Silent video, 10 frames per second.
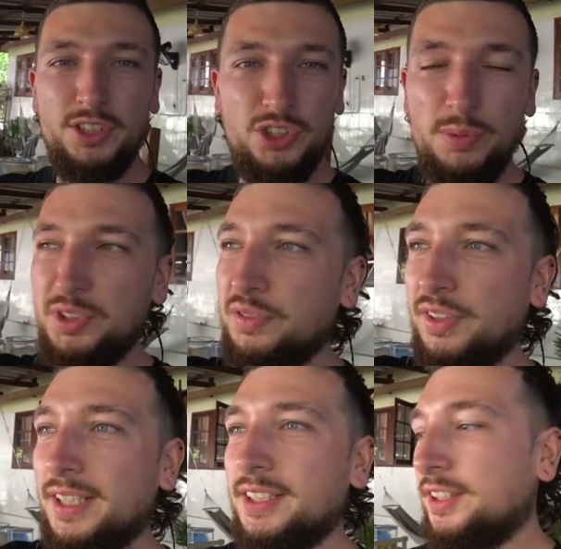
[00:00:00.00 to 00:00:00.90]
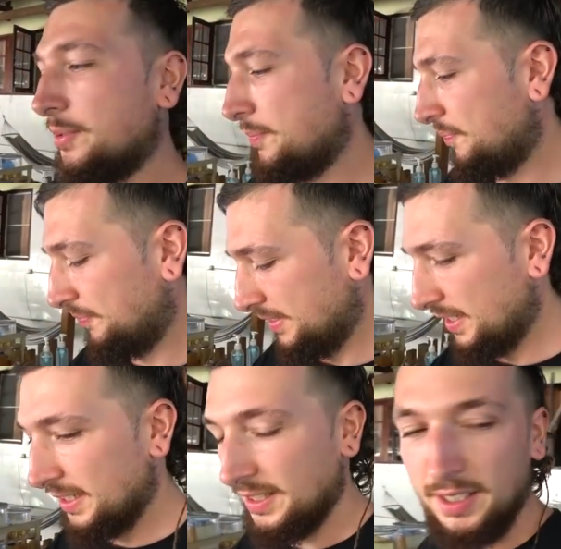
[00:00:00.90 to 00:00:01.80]
There's so much flesh in them.
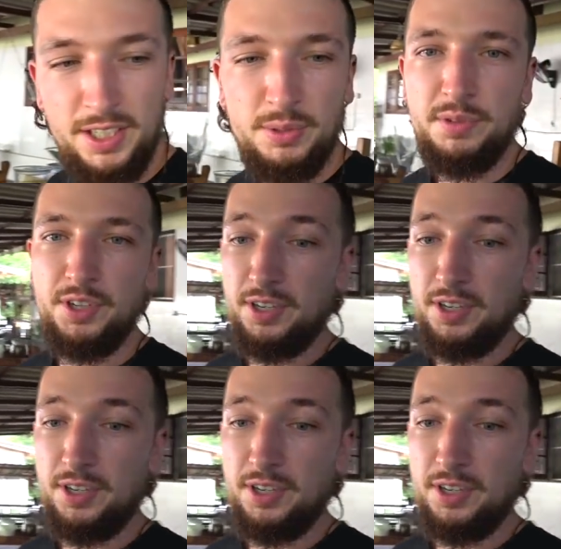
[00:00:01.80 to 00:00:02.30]
We've